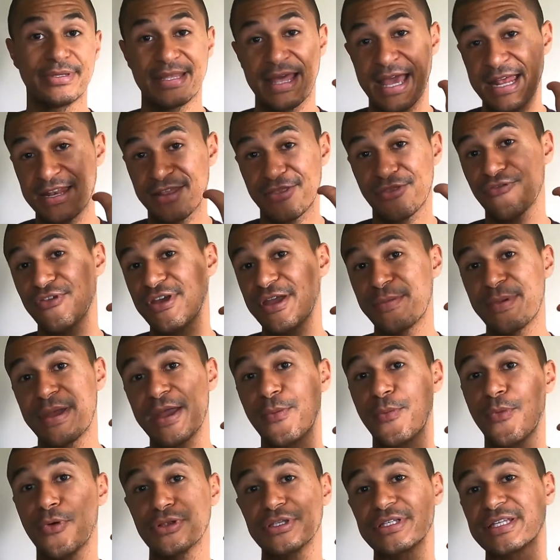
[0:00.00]
They're the 3
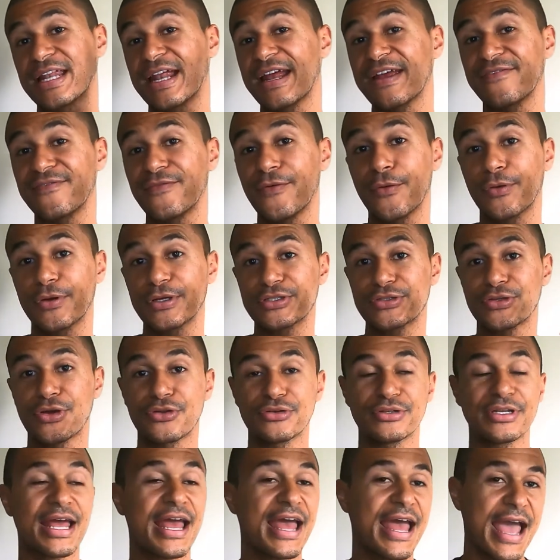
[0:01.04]
main ones that I focus
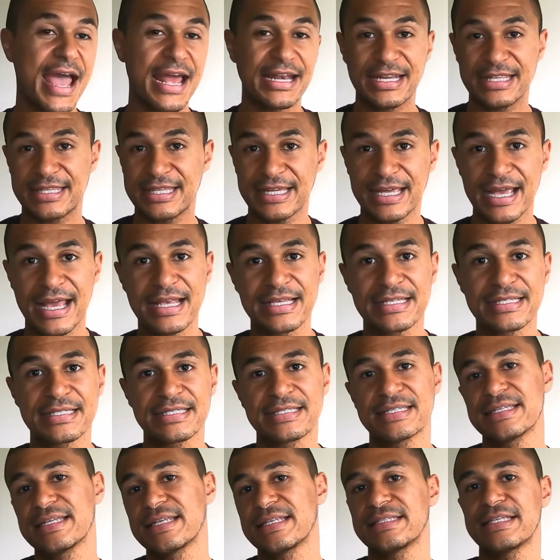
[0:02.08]
on. Anything else
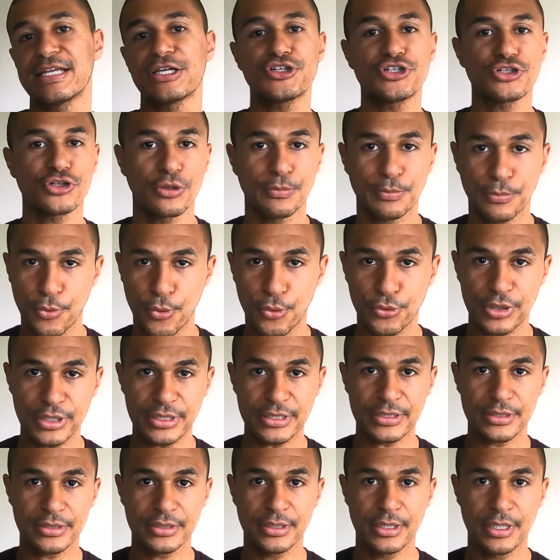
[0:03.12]
is an additional
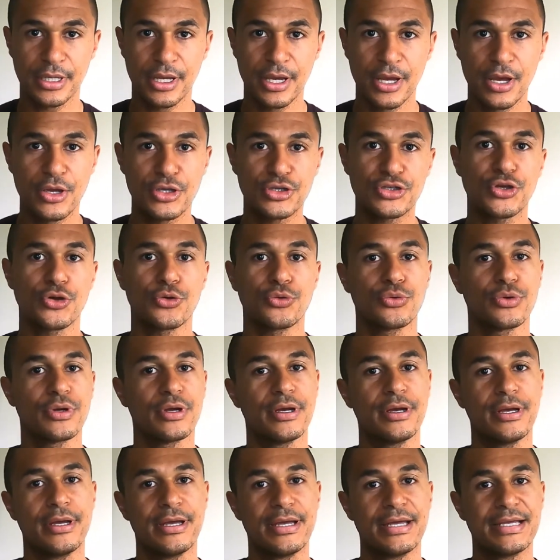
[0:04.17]
bonus. So
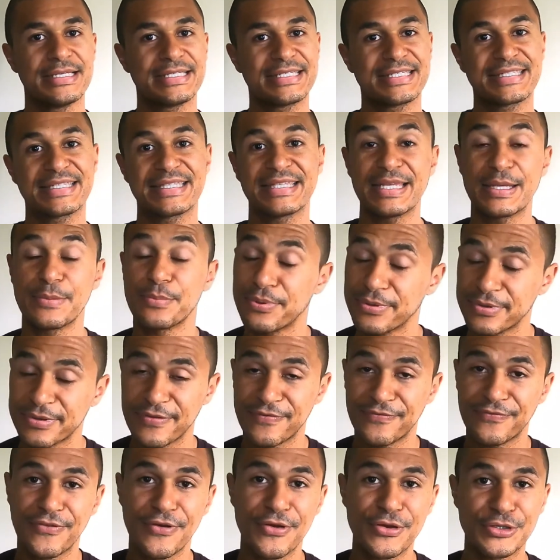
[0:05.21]
sleep,
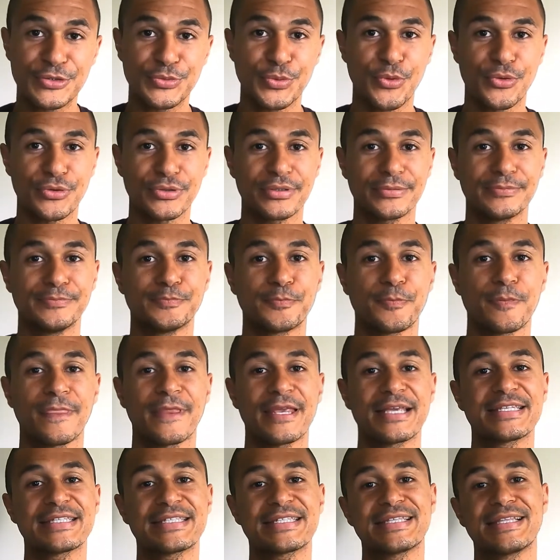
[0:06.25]
the first one.
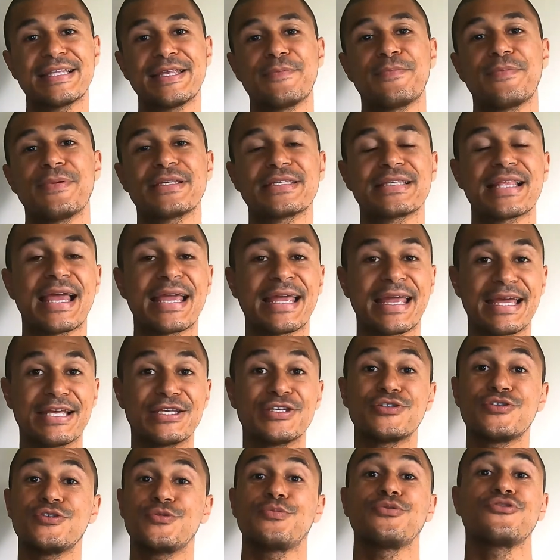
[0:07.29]
Sleep is like a
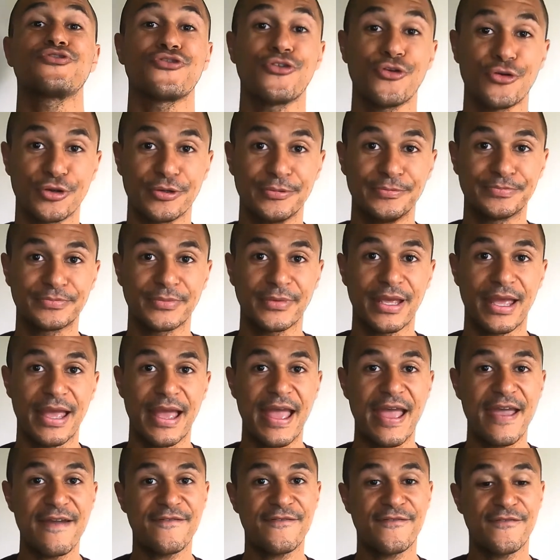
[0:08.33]
super drug.
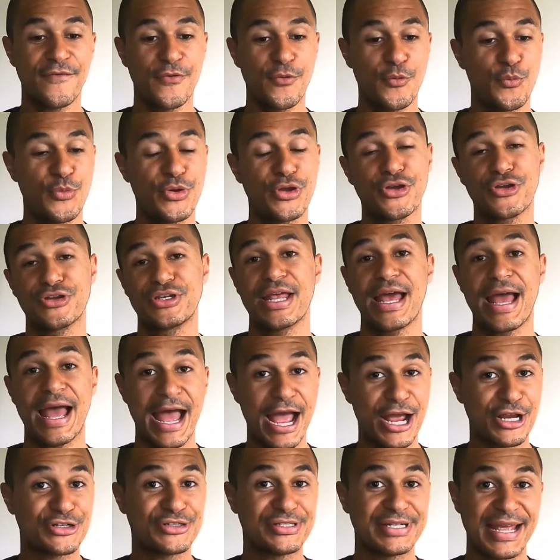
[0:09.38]
If we could
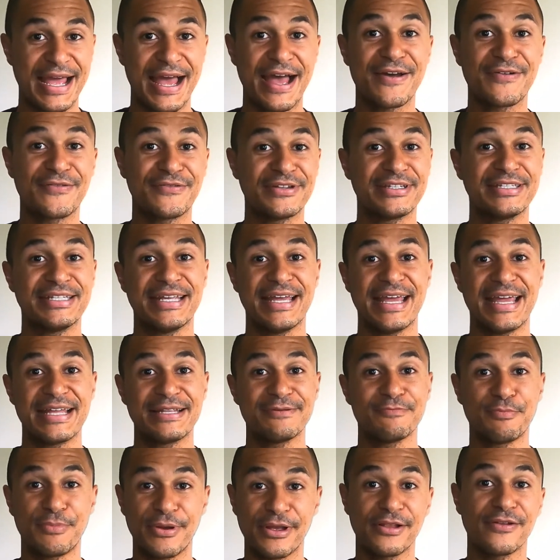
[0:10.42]
actually have it
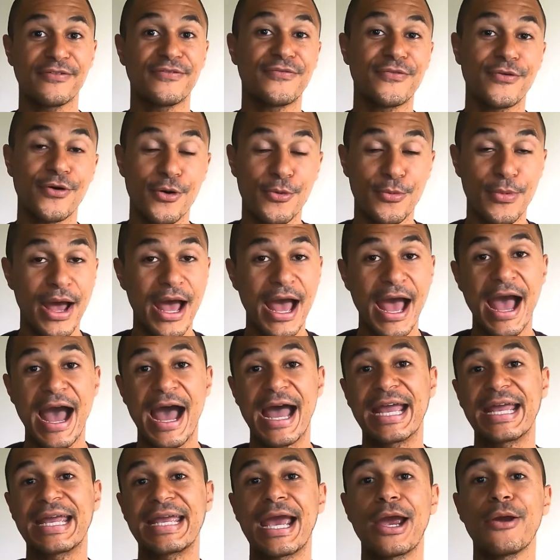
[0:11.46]
in pill form,
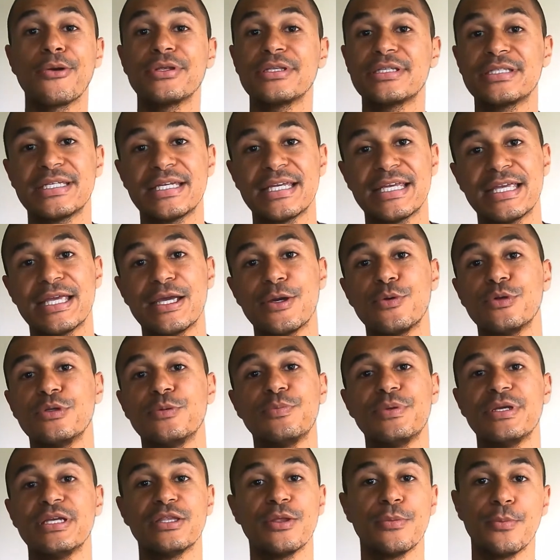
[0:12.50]
I guarantee it
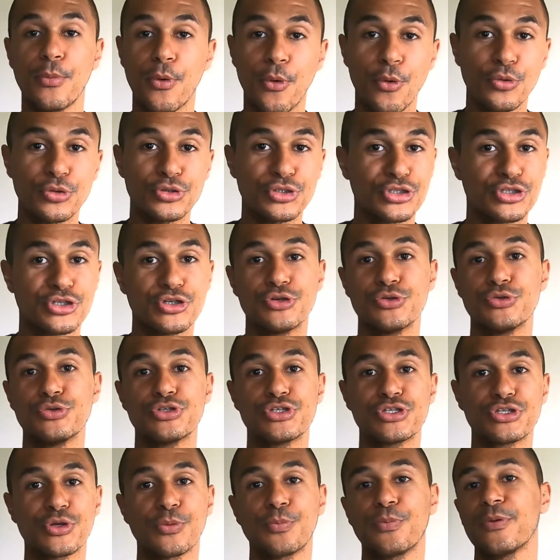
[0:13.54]
would be the most
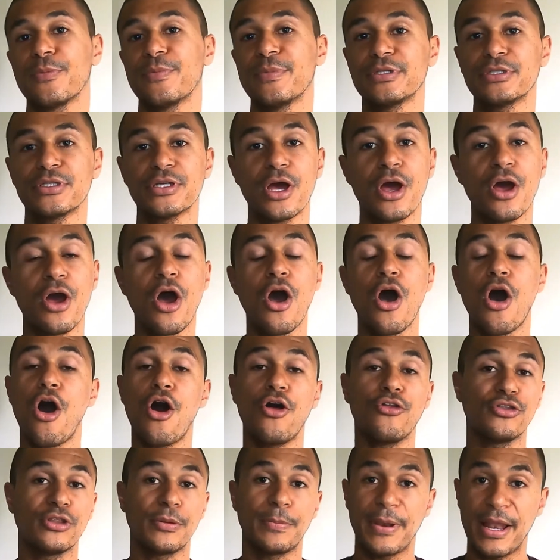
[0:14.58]
used supplement
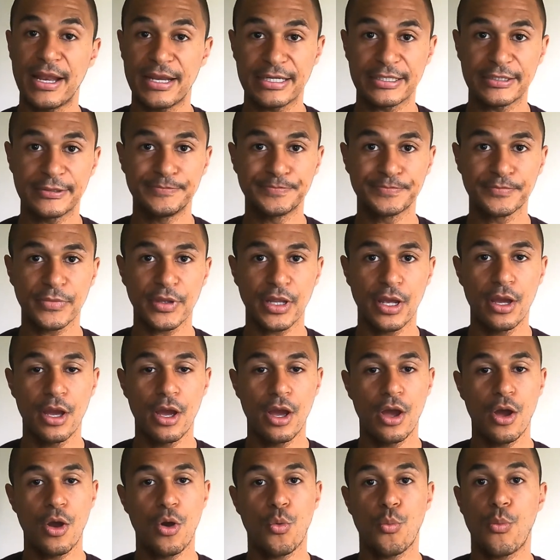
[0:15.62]
on the planet.
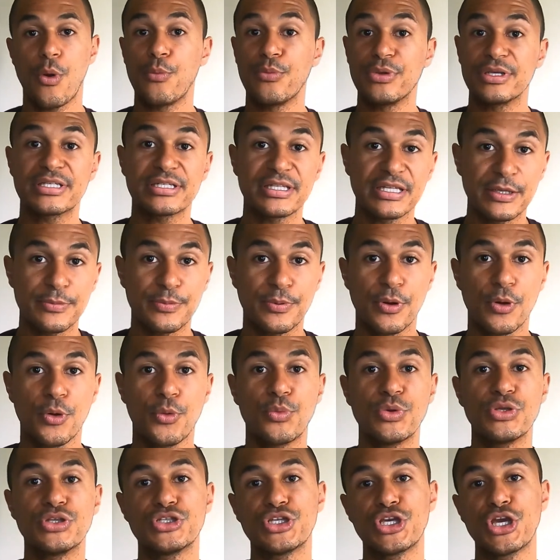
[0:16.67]
When we sleep,
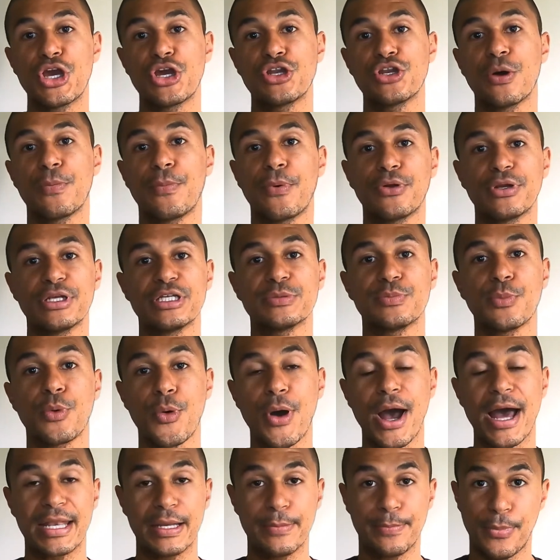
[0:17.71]
we turn our bodies
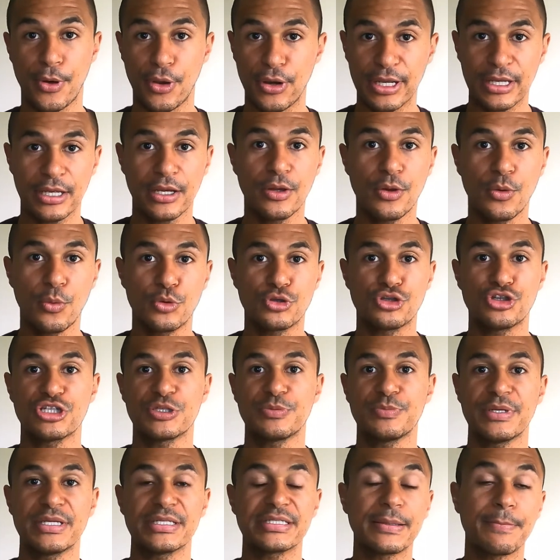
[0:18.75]
more anabolic, which
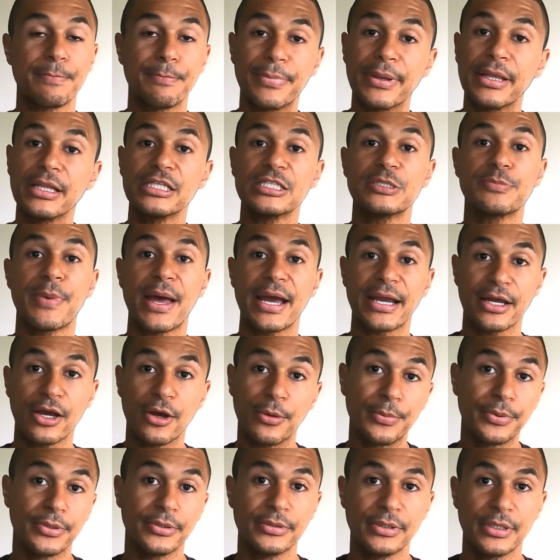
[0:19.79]
just means it builds back
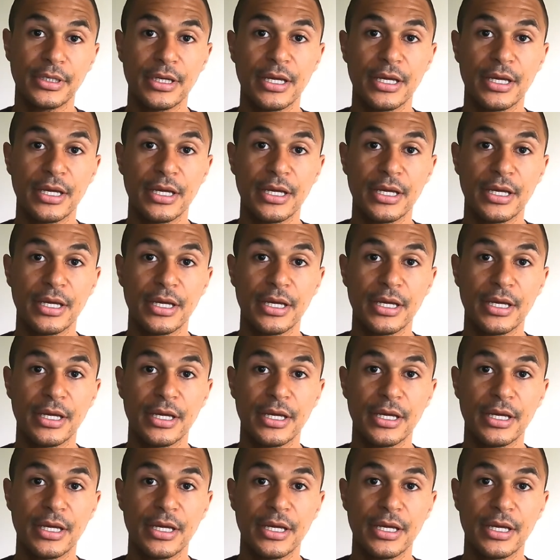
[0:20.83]
up.